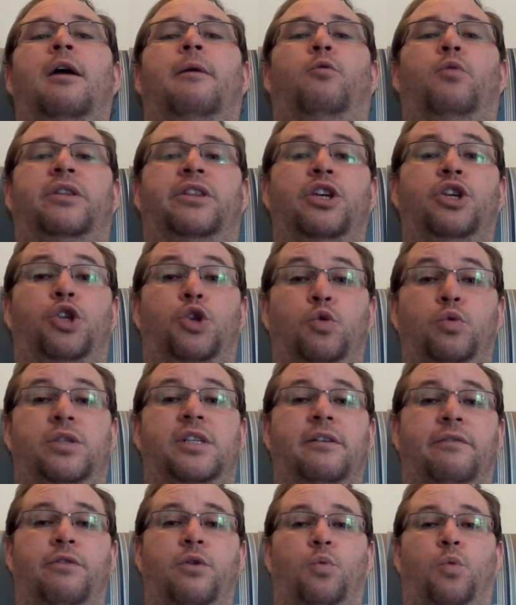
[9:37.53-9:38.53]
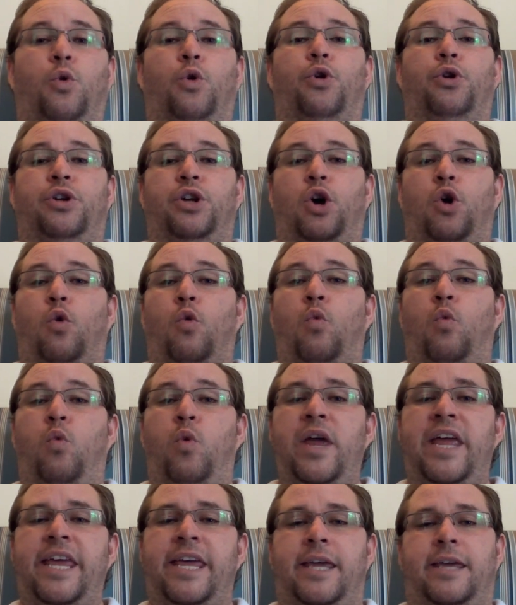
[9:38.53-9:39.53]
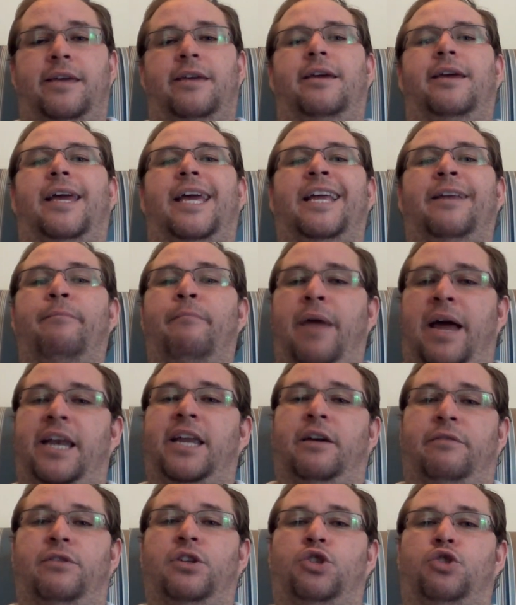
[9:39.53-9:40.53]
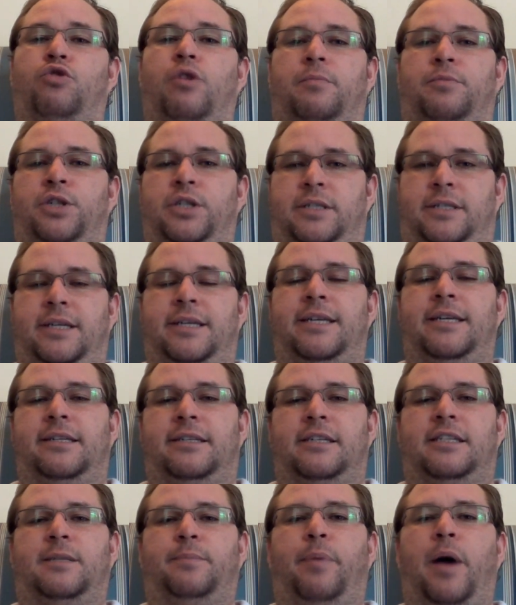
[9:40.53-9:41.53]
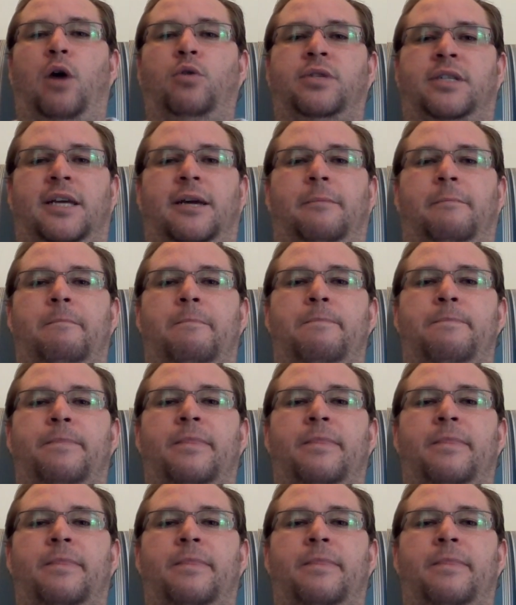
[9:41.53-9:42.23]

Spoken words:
with the use of the word we in many of the scriptures that he's espousing.